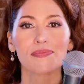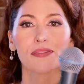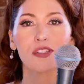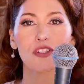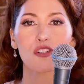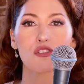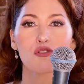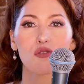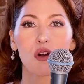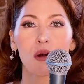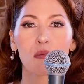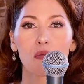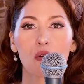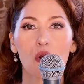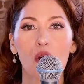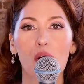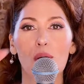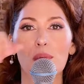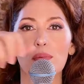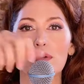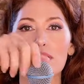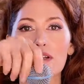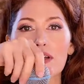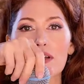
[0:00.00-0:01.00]
Drum
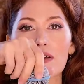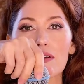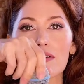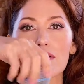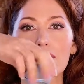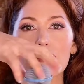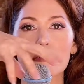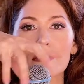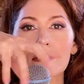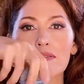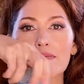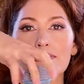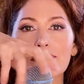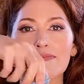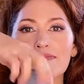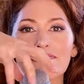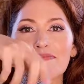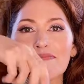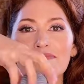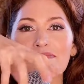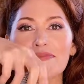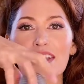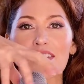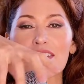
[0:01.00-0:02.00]
roll, please.
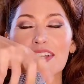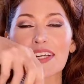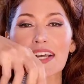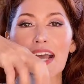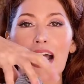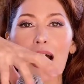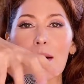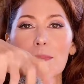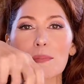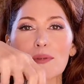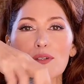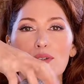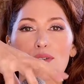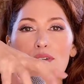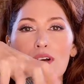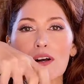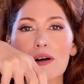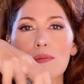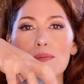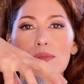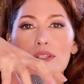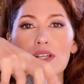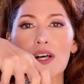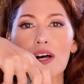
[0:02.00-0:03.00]
Capsule
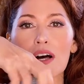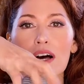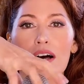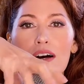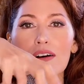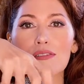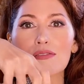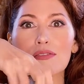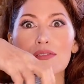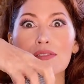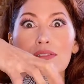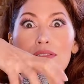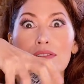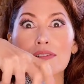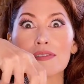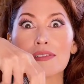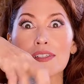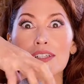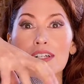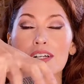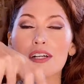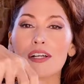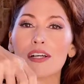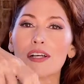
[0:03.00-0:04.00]
comes off.
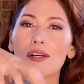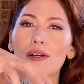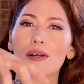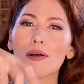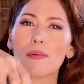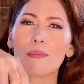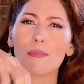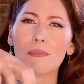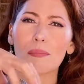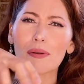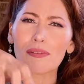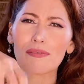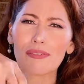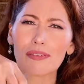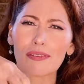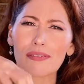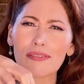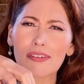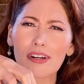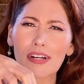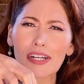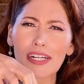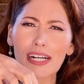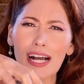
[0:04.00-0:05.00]
But be
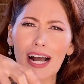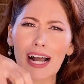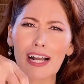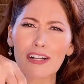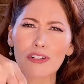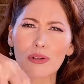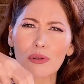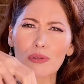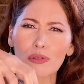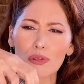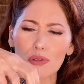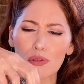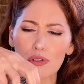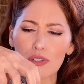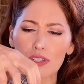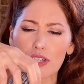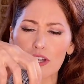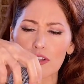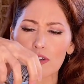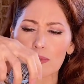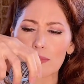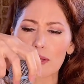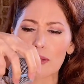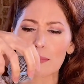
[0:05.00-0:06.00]
very kind, don't do this to
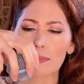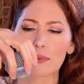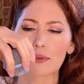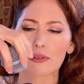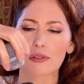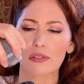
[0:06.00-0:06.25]
other people.